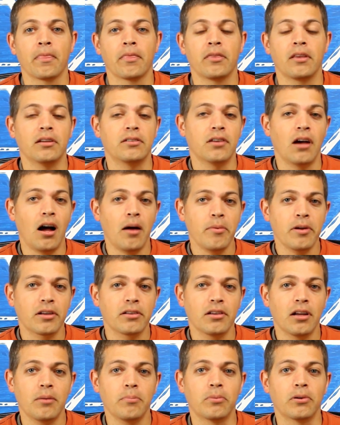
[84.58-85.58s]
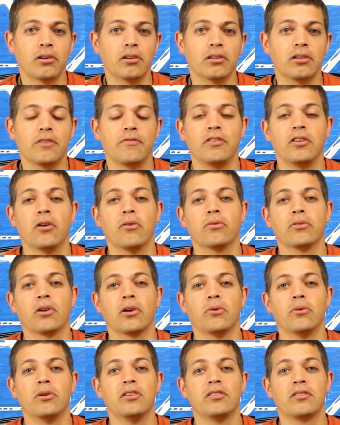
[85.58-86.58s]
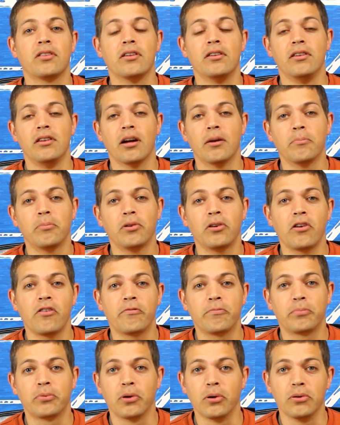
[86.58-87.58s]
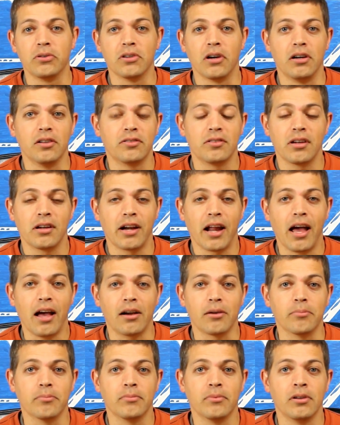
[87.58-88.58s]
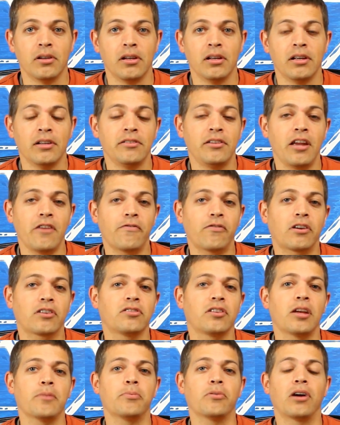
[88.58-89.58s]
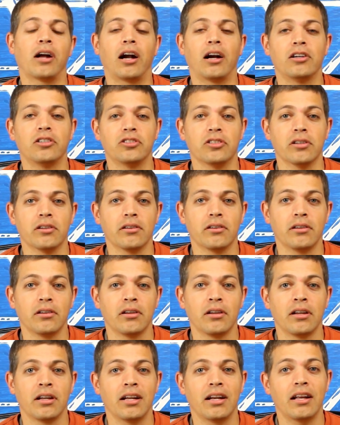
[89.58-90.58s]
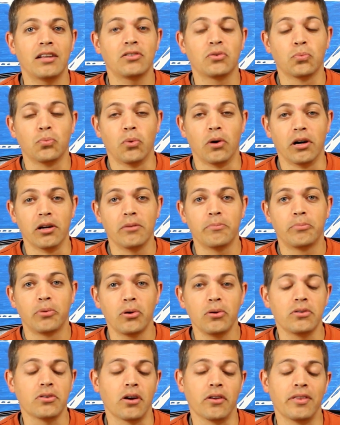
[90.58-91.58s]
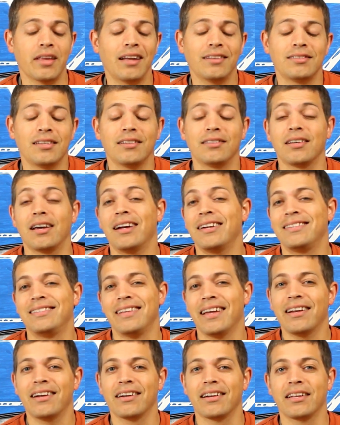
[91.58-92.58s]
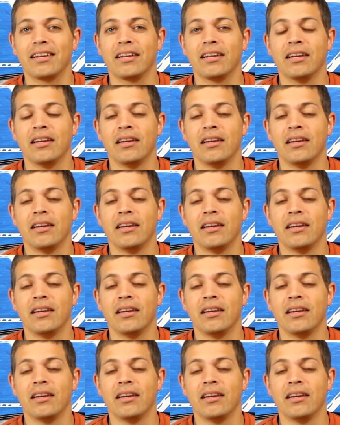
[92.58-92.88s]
The atomic number, if you don't know, is the number of protons in an atom. Take, for example, hydrogen. It has 1 proton. That's its identity.